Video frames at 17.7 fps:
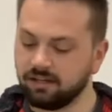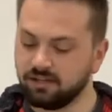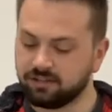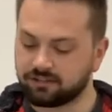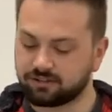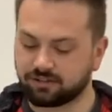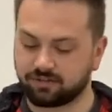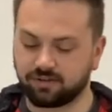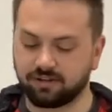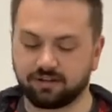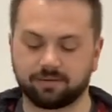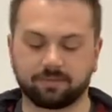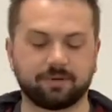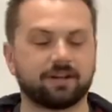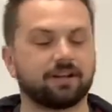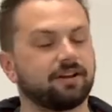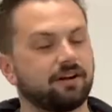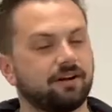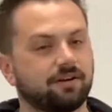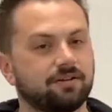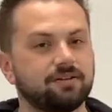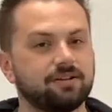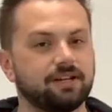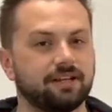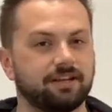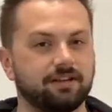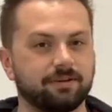So here we
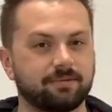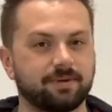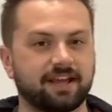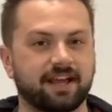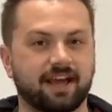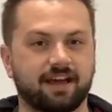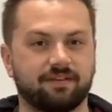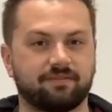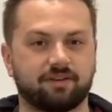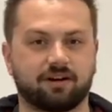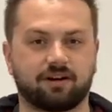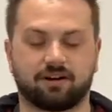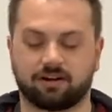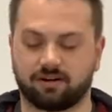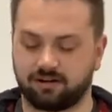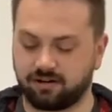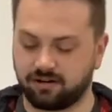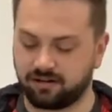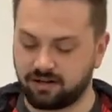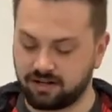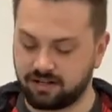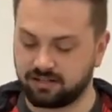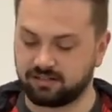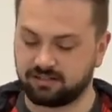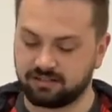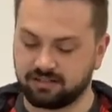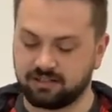go. Here we have our
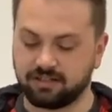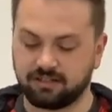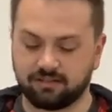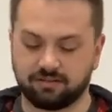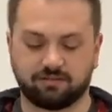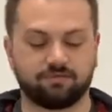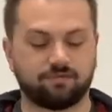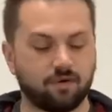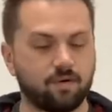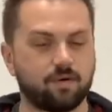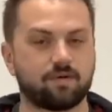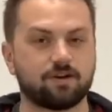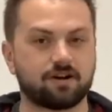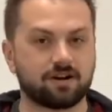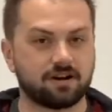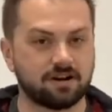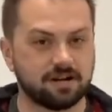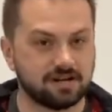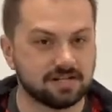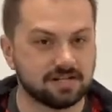4